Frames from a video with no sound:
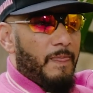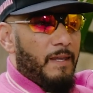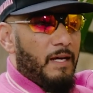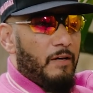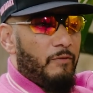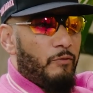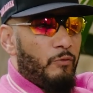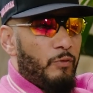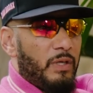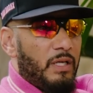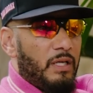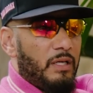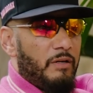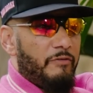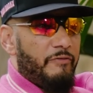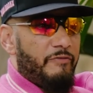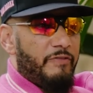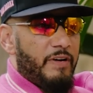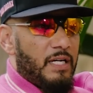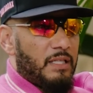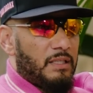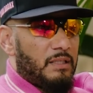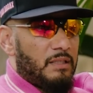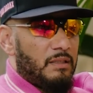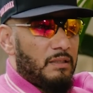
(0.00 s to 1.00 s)
if we
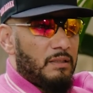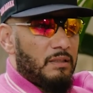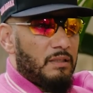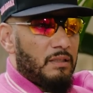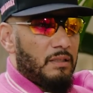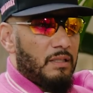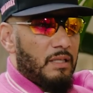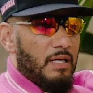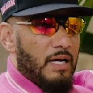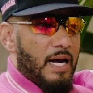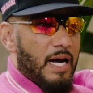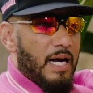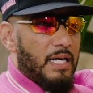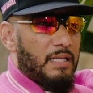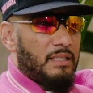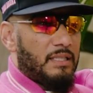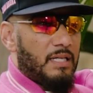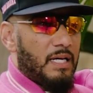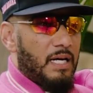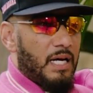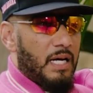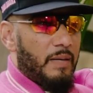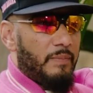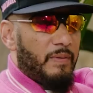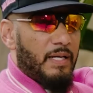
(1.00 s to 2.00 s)
invest our
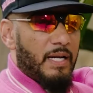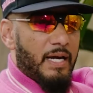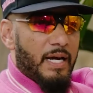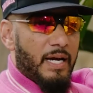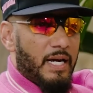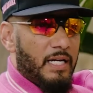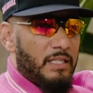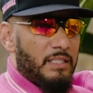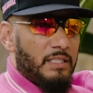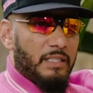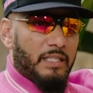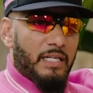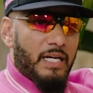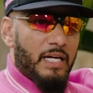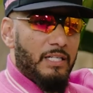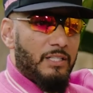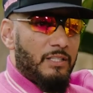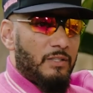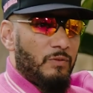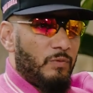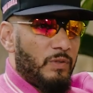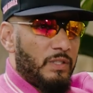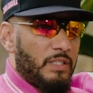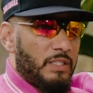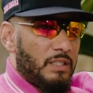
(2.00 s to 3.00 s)
time and our
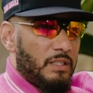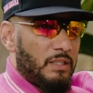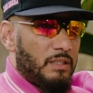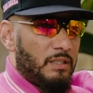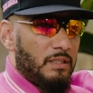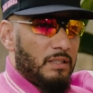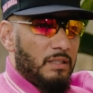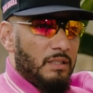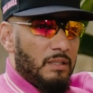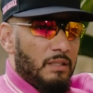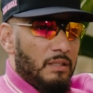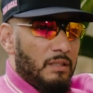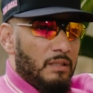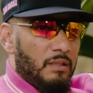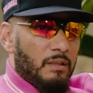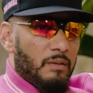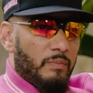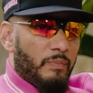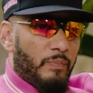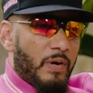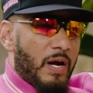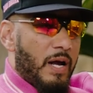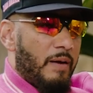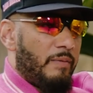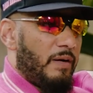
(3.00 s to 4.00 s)
education, which is
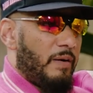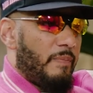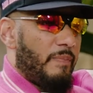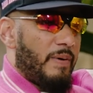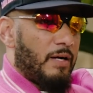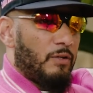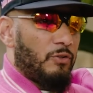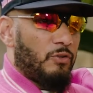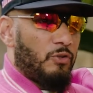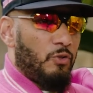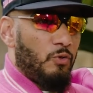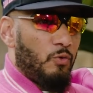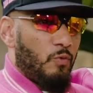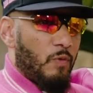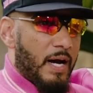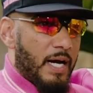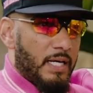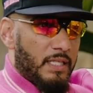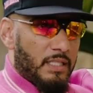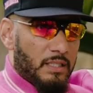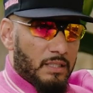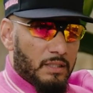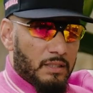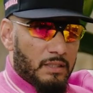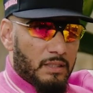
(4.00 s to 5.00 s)
probably about two
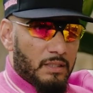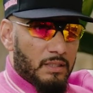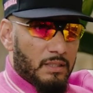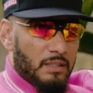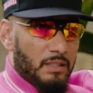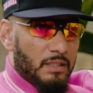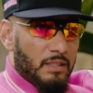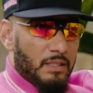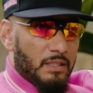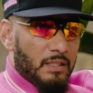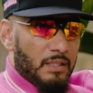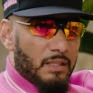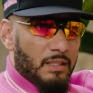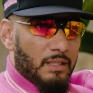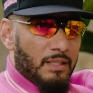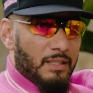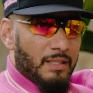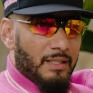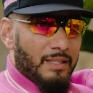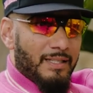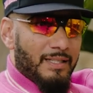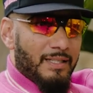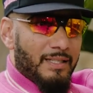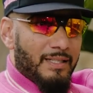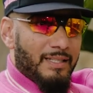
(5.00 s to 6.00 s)
watches,
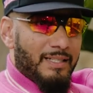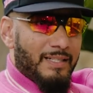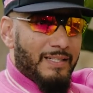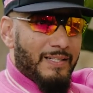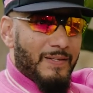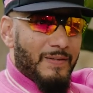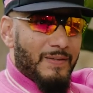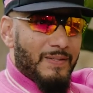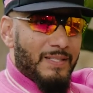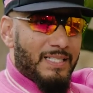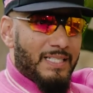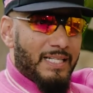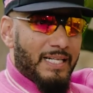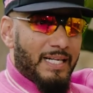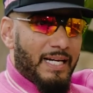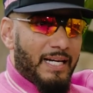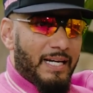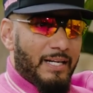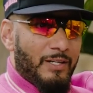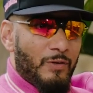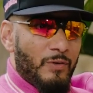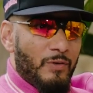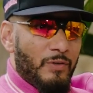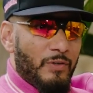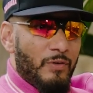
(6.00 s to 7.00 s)
you know what I'm
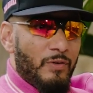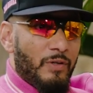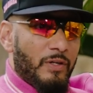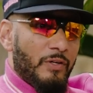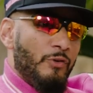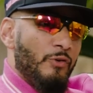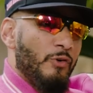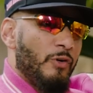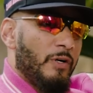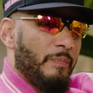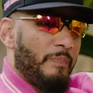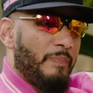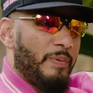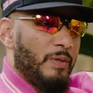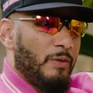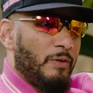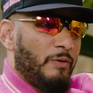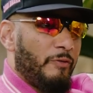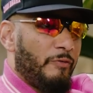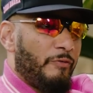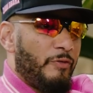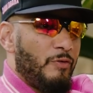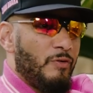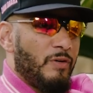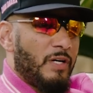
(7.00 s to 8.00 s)
saying? You you you could build
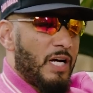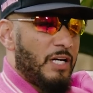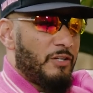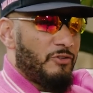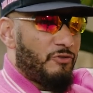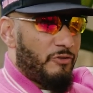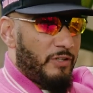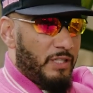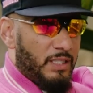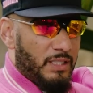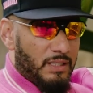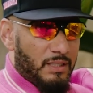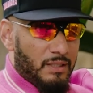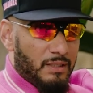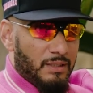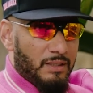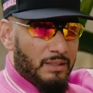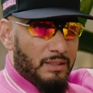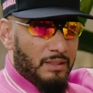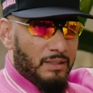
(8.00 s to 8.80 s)
a few countries. Yeah.